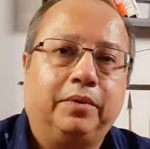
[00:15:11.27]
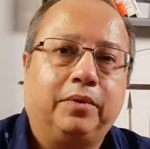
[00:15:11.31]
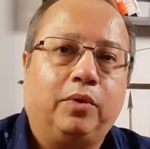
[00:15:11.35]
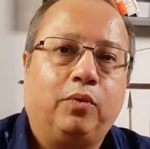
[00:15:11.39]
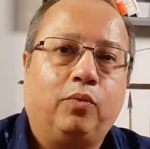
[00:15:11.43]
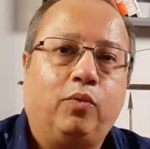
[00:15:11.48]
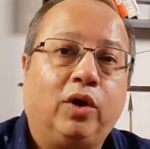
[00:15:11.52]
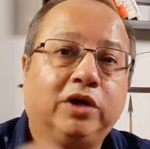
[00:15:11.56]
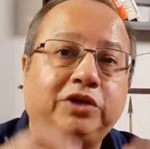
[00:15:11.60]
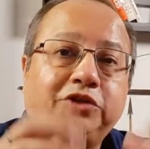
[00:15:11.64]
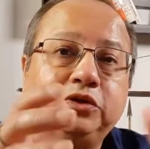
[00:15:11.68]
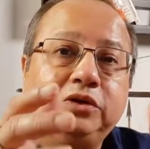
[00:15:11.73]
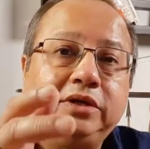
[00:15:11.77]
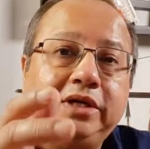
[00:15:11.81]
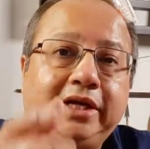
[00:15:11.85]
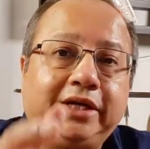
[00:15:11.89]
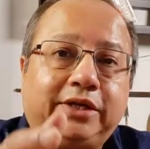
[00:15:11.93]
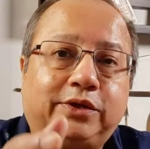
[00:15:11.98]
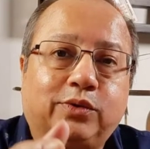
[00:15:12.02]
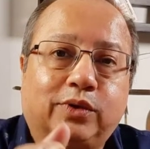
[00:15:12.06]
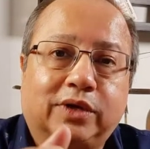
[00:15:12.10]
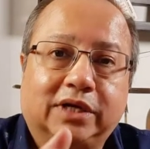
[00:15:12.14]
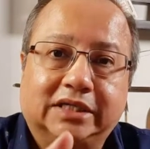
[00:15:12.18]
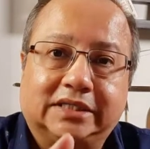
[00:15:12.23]
What you
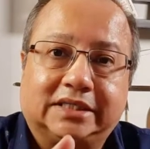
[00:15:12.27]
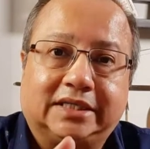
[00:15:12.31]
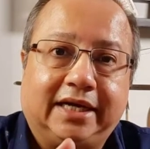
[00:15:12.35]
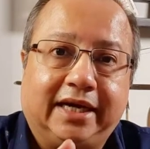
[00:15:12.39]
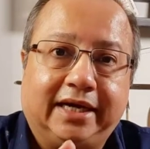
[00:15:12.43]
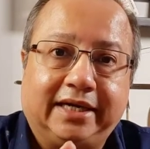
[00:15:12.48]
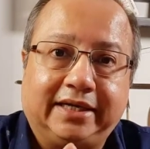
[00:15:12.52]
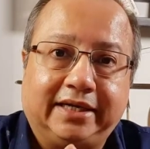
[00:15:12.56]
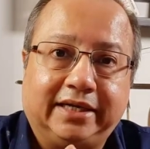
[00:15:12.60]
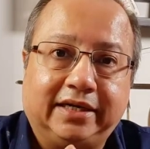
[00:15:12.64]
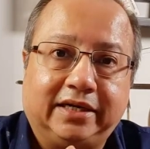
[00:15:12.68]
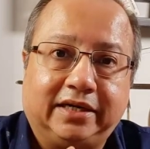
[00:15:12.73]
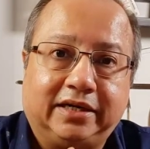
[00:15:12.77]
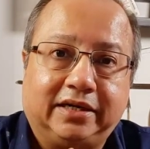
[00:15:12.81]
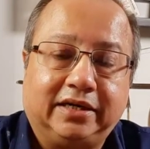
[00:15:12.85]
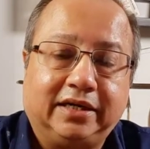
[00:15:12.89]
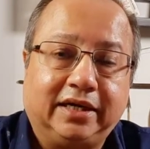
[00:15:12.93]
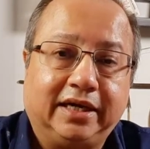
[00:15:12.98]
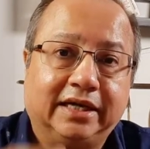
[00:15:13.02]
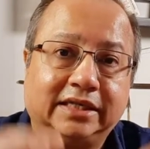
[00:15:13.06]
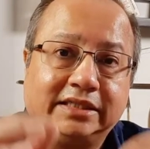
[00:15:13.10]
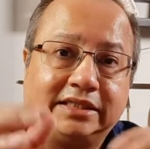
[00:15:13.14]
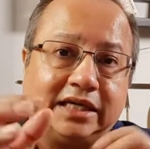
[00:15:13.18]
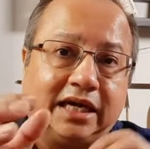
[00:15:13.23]
need to understand here
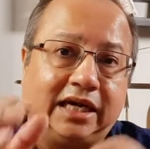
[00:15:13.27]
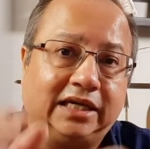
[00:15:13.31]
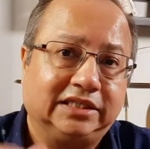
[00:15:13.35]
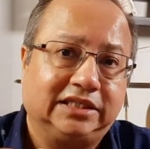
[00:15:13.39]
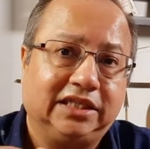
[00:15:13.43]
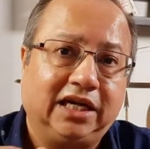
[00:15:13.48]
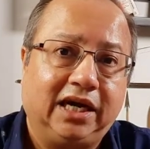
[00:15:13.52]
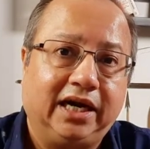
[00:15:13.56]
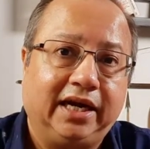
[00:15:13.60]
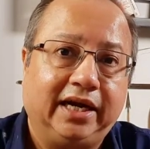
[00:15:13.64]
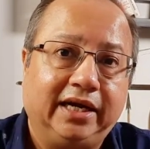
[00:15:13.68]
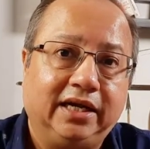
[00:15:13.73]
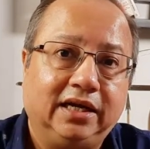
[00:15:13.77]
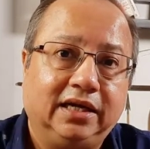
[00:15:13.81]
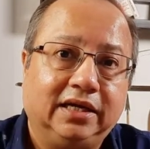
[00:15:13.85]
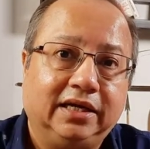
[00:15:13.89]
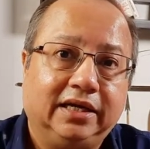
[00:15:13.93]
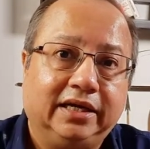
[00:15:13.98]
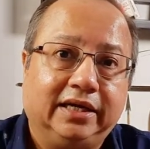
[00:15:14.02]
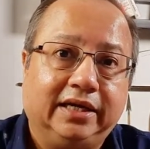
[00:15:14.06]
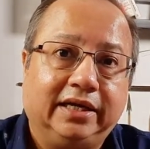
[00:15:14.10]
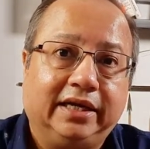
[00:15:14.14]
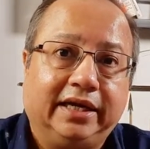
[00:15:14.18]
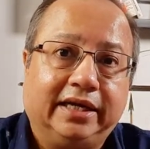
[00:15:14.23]
is agile
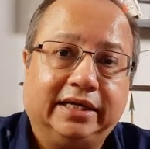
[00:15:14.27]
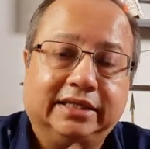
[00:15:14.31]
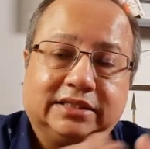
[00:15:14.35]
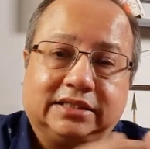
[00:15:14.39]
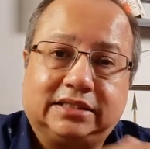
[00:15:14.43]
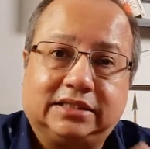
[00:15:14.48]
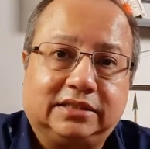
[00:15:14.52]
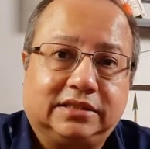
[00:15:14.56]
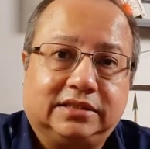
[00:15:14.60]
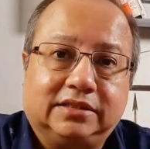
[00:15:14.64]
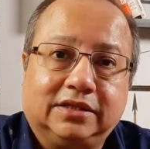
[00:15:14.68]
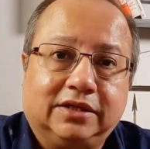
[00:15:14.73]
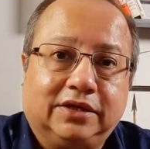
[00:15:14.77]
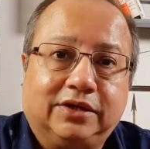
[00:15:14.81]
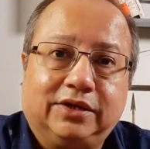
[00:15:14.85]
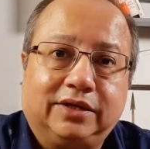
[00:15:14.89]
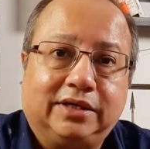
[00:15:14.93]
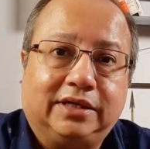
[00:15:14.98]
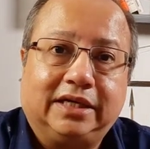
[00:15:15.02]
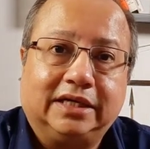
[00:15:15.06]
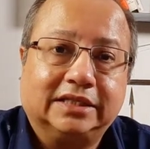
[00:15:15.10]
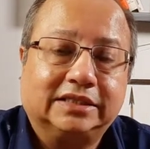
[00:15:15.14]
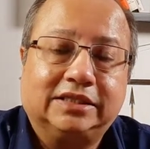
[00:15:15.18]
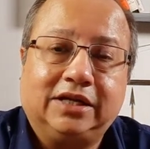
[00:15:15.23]

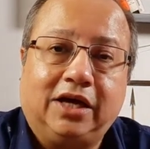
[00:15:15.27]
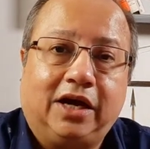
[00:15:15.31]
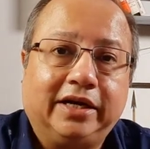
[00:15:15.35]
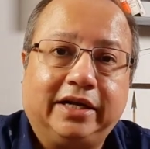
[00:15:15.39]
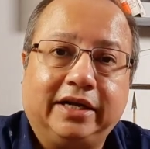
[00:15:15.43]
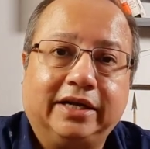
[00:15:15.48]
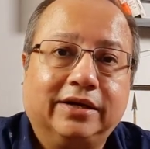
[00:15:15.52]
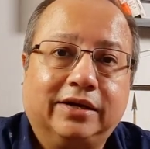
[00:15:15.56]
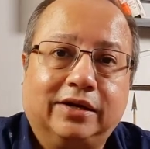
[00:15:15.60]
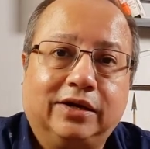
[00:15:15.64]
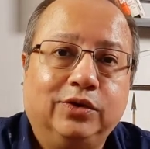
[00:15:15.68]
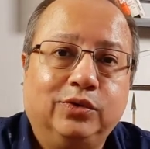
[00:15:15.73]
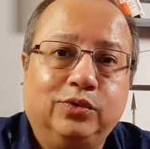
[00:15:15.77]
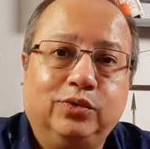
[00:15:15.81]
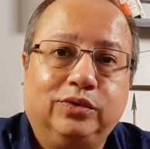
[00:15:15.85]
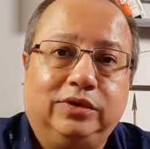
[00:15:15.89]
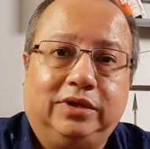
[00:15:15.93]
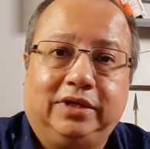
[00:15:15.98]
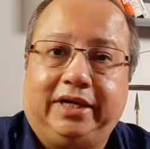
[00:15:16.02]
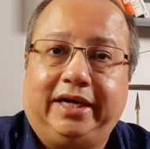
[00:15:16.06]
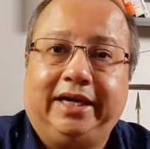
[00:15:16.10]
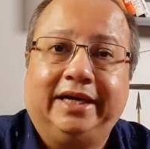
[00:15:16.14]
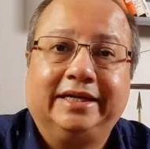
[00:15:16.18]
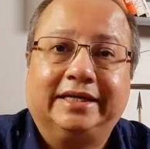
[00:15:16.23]
does not
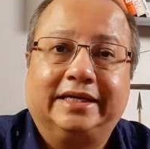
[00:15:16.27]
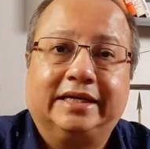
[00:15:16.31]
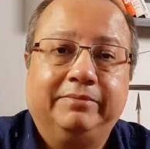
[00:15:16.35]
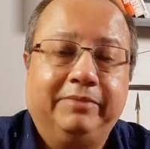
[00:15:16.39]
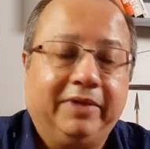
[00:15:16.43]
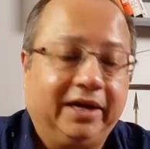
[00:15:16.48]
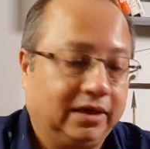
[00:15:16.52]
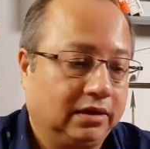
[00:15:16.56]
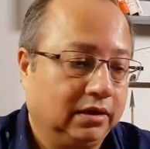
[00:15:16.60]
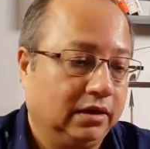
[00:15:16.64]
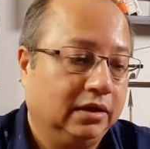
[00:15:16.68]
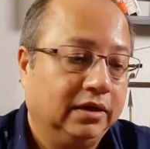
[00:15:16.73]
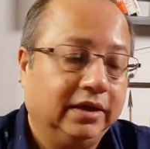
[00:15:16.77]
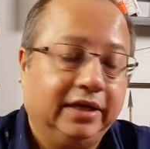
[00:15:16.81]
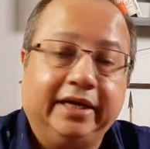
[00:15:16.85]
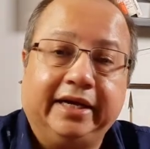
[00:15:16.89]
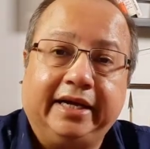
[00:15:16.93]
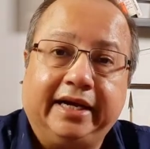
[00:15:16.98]
include incremental.